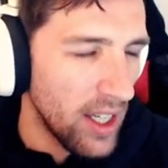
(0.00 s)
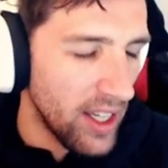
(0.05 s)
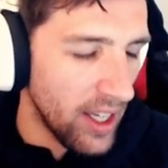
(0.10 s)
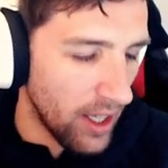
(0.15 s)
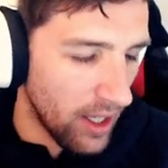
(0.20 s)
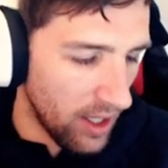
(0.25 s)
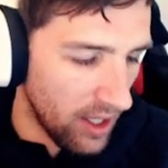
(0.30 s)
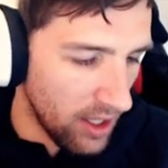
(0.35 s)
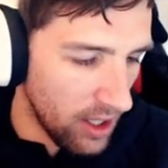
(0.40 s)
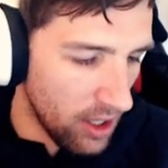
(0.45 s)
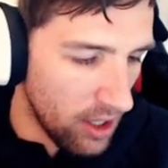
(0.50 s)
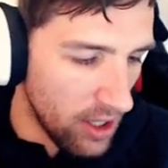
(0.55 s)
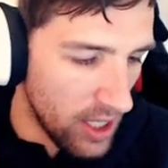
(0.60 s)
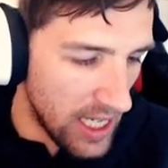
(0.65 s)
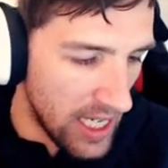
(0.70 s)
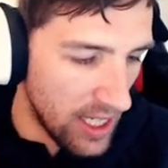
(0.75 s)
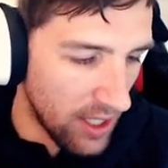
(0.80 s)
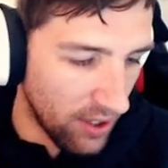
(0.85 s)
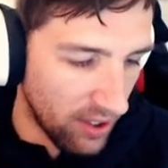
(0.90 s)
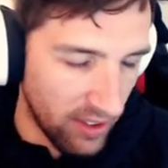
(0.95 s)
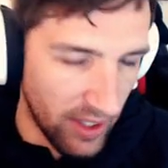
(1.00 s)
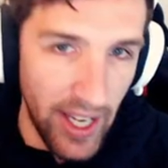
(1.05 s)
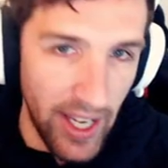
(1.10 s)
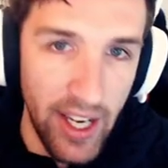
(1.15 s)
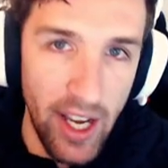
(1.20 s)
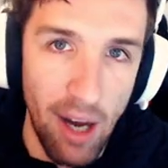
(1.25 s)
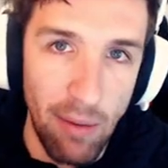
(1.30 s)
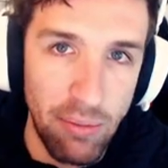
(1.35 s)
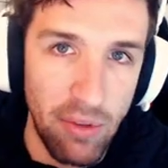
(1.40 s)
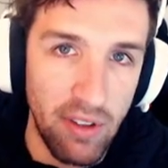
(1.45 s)
Uh, you need to
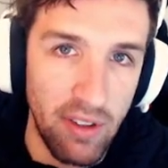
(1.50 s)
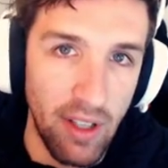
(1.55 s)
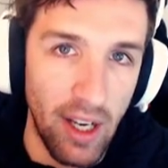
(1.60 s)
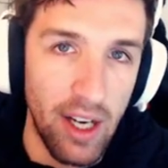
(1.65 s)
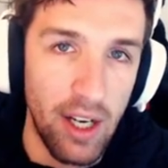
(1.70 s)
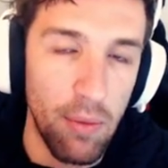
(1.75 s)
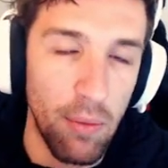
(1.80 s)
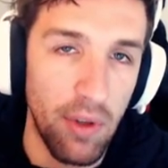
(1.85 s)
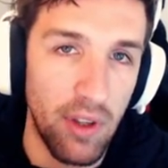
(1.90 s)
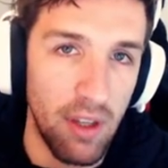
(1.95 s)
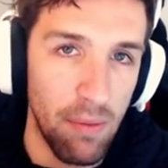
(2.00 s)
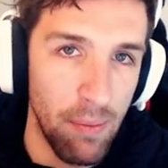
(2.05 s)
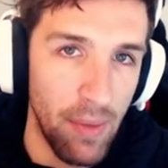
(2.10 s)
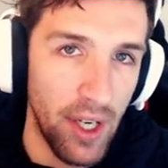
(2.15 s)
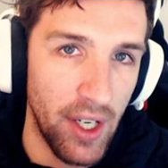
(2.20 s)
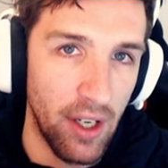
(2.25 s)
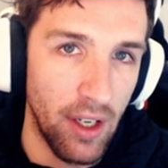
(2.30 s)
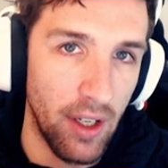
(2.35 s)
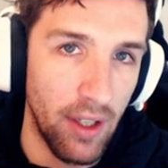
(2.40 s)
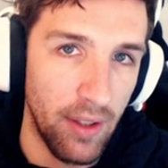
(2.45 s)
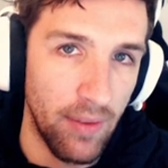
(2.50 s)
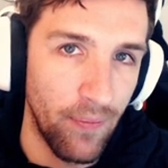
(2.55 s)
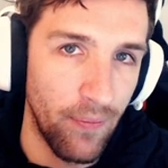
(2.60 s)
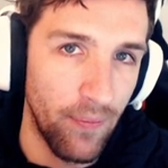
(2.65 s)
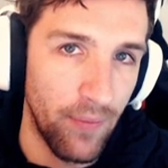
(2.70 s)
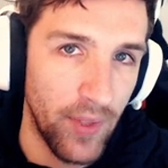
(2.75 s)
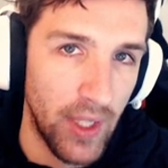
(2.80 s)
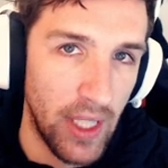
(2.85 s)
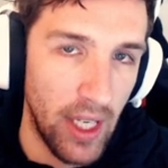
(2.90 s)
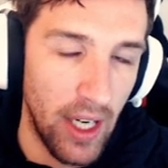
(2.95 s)
stay up to date with the meta,
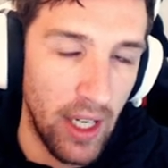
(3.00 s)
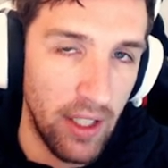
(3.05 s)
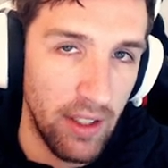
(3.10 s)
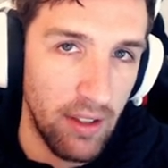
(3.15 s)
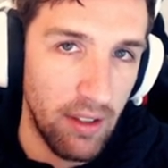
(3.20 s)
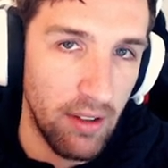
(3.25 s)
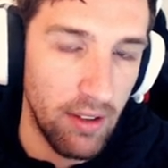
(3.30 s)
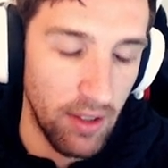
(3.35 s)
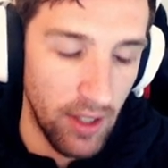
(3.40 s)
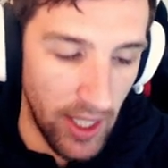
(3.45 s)
guys.